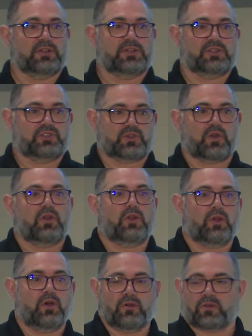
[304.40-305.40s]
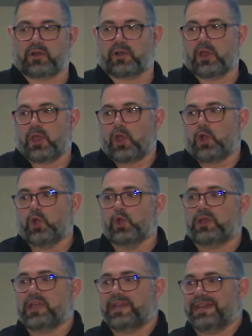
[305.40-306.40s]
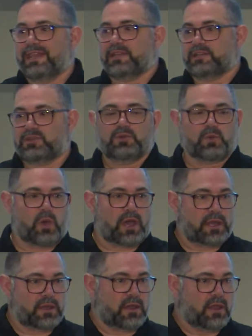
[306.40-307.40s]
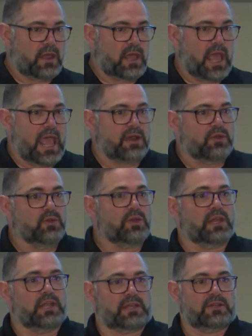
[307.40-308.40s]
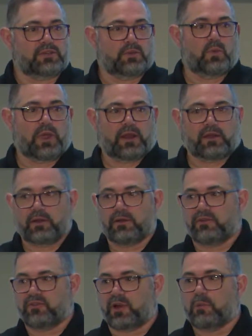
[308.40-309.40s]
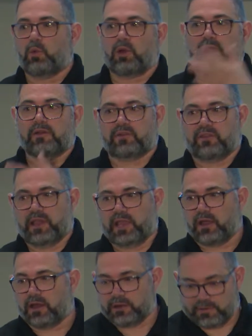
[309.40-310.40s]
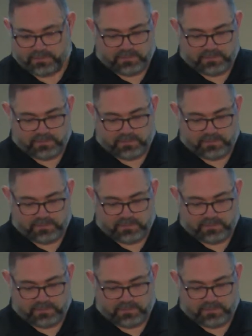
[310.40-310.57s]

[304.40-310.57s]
control over who can get to what and who can get to where from wherever they are.